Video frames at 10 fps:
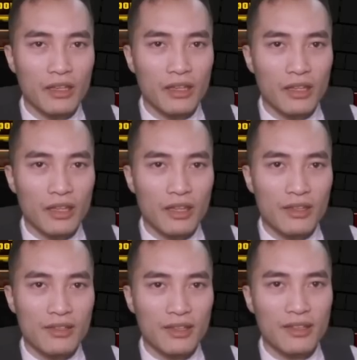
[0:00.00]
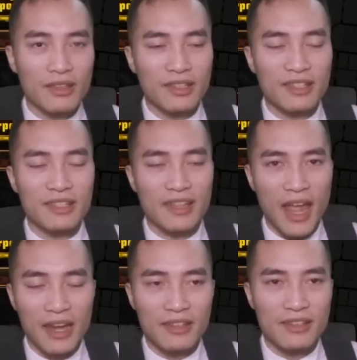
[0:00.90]
is the
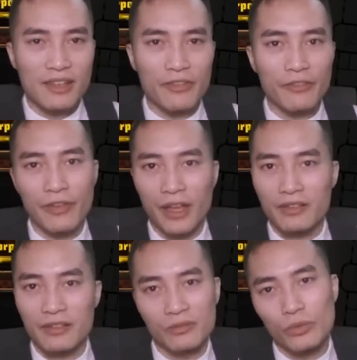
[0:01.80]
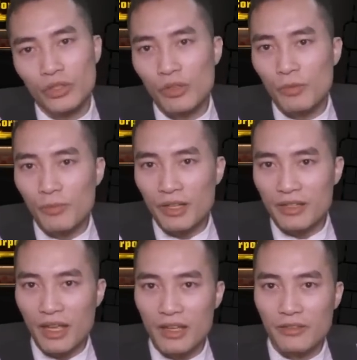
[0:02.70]
status effects. And what do I mean by
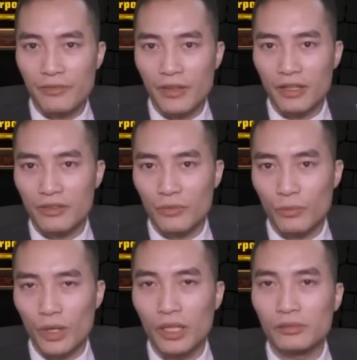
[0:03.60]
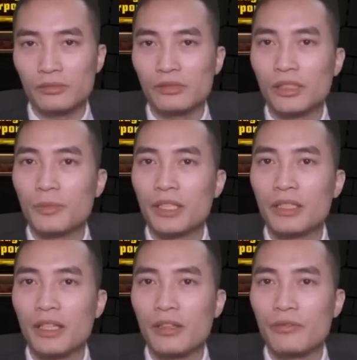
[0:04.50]
status effects? Well, let me
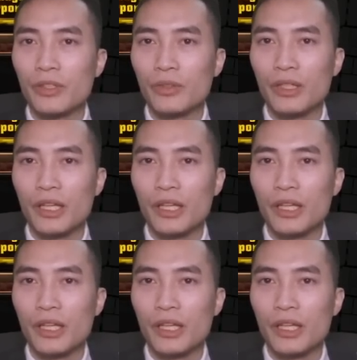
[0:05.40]
give you an